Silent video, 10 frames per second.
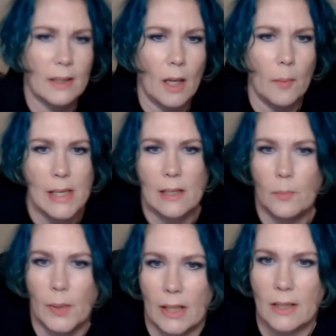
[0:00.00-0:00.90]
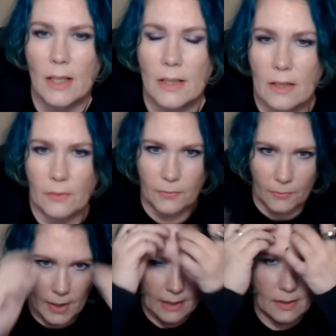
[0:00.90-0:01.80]
coming in, but it's
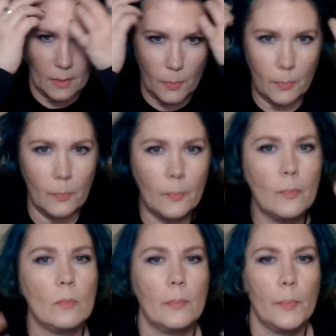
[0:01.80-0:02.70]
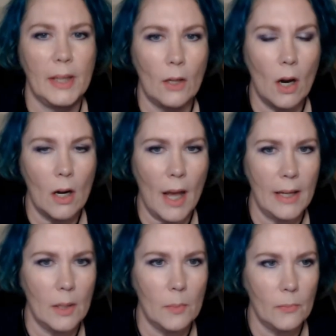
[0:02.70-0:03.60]
a PR
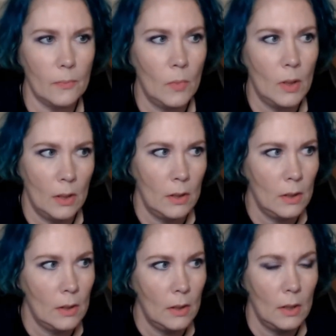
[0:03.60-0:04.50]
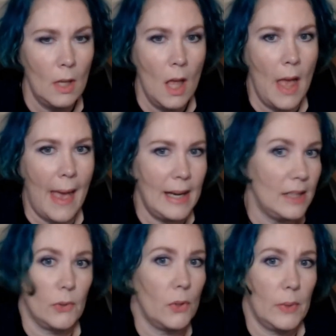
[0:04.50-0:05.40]
item, and I
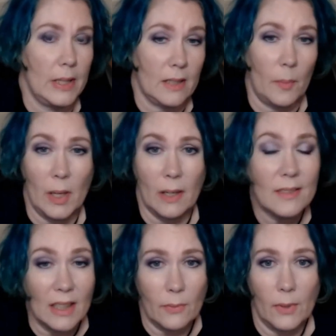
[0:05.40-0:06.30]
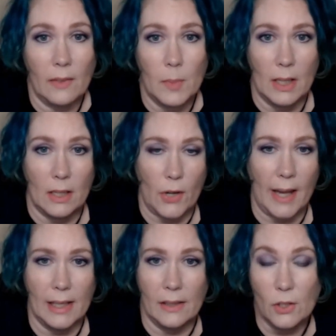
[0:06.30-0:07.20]
don't know when it's coming because they never gave me any
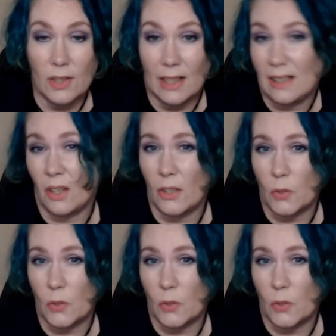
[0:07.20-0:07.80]
tracking. They just said it's on its